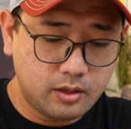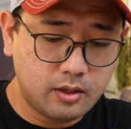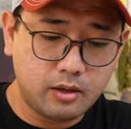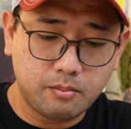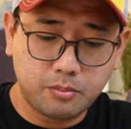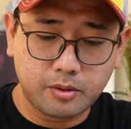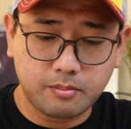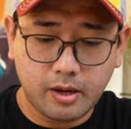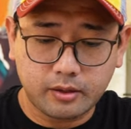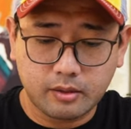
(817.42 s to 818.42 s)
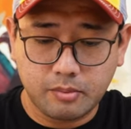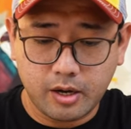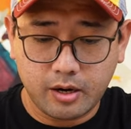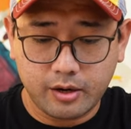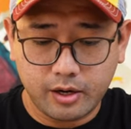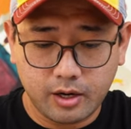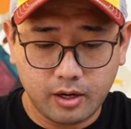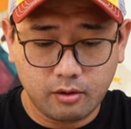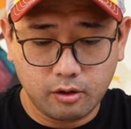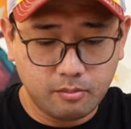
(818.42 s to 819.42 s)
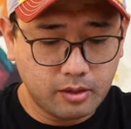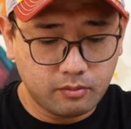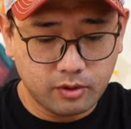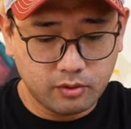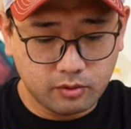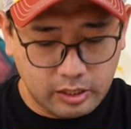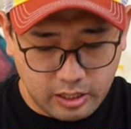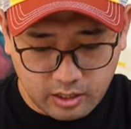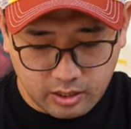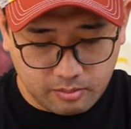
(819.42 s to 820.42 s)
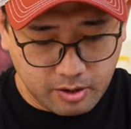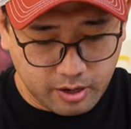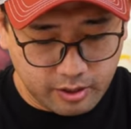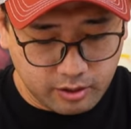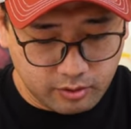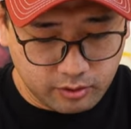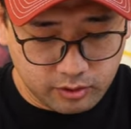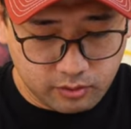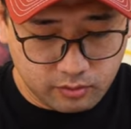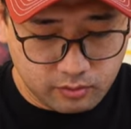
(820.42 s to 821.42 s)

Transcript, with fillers: Then put back the bearing. You might want to clean the bearing also.